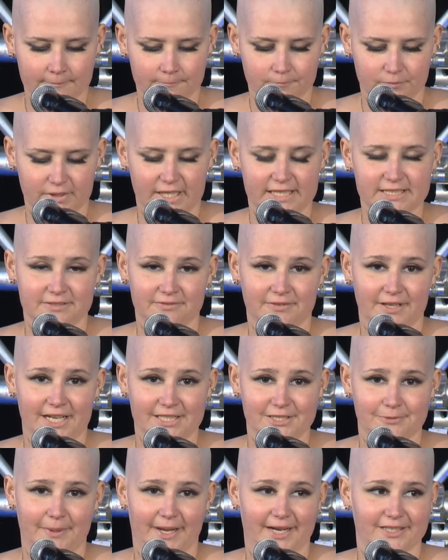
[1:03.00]
Let's
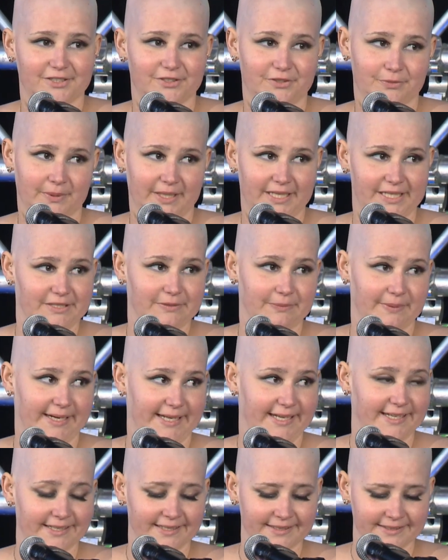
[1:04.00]
flash back to
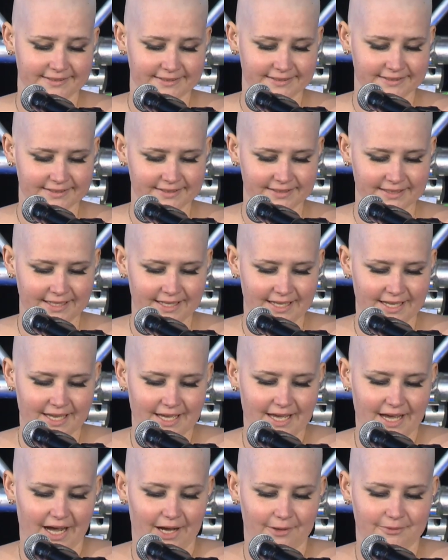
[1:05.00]
2020.
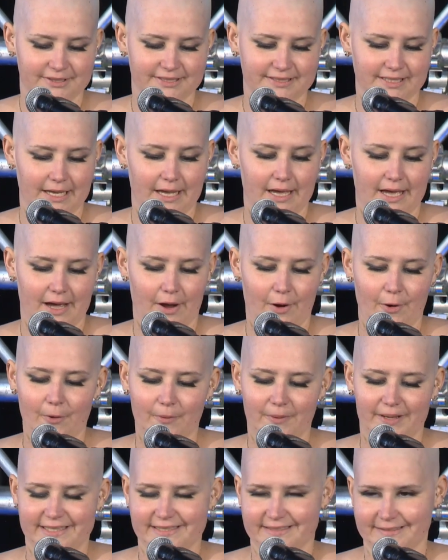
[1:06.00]
I was
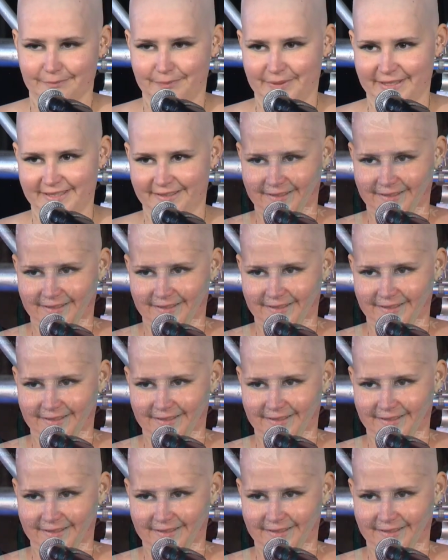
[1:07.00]
always a busy